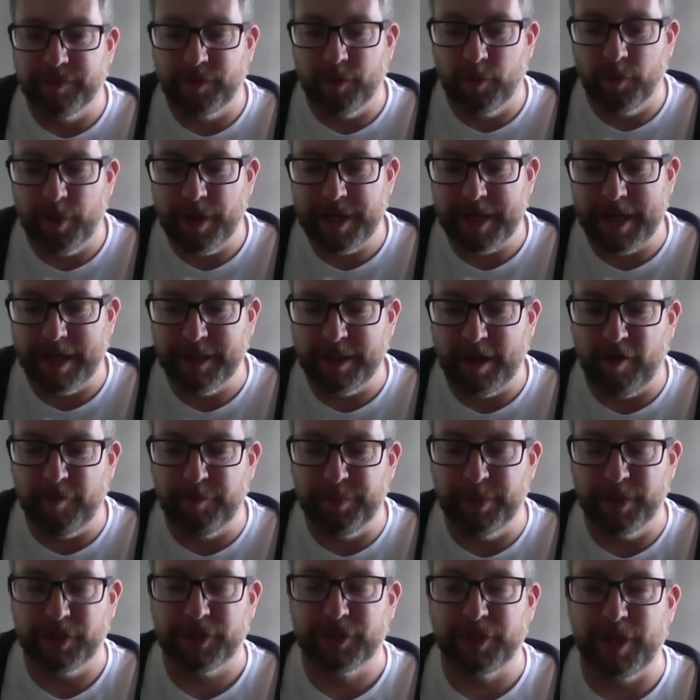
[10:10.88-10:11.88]
the weekend off
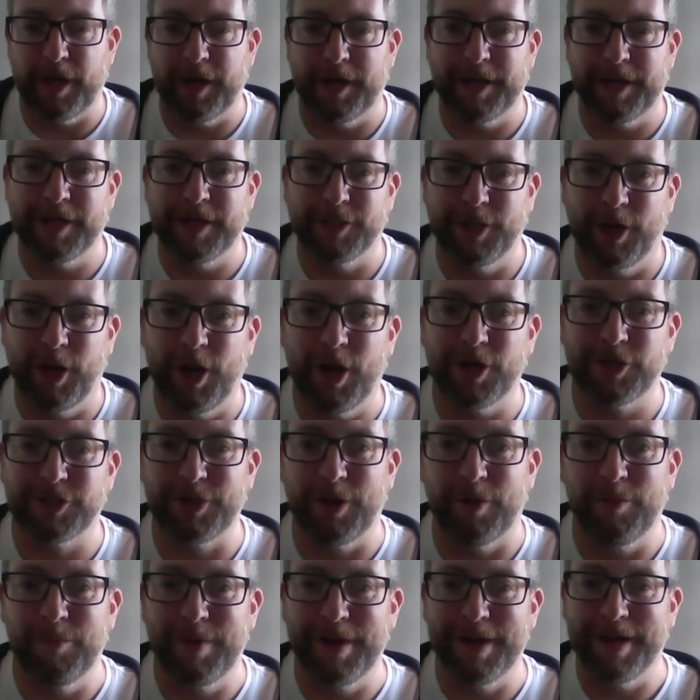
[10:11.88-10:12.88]
bit certainly isn't lost
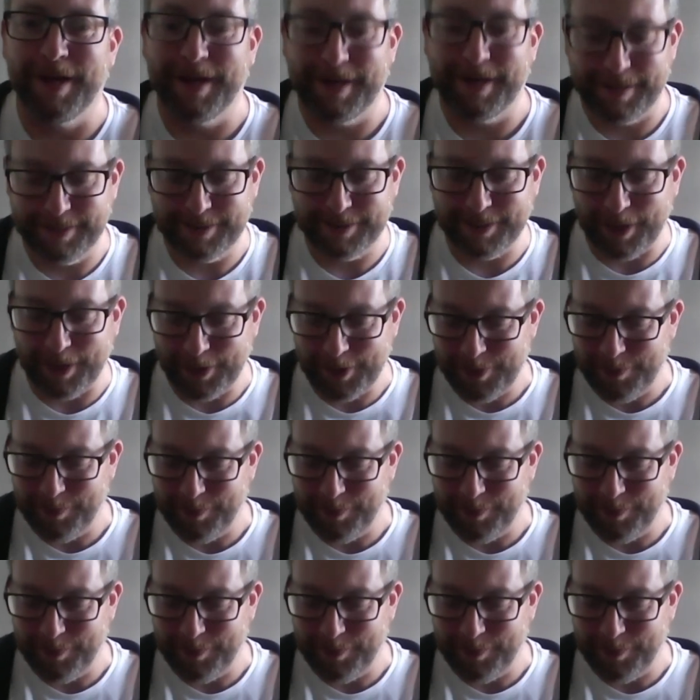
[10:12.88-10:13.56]
on me, I can tell you.